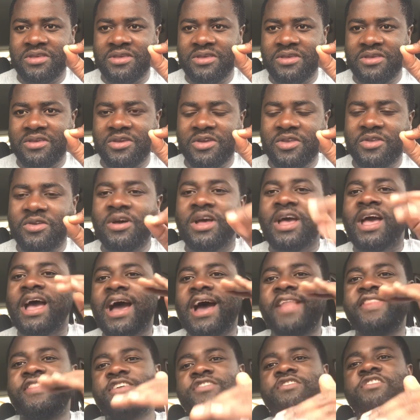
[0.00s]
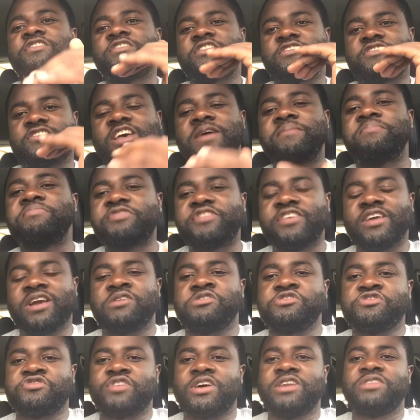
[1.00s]
and this is the same thing I
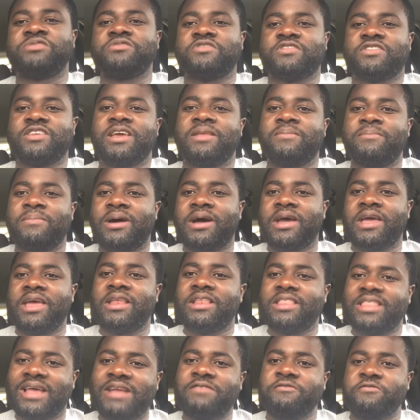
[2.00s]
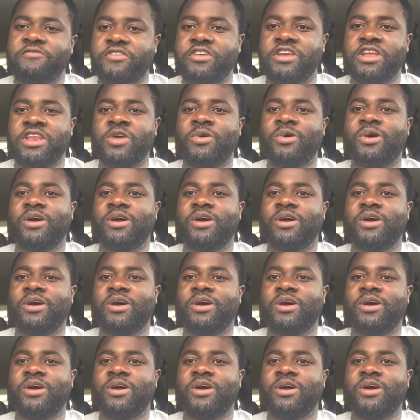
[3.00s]
was trying to say in that video.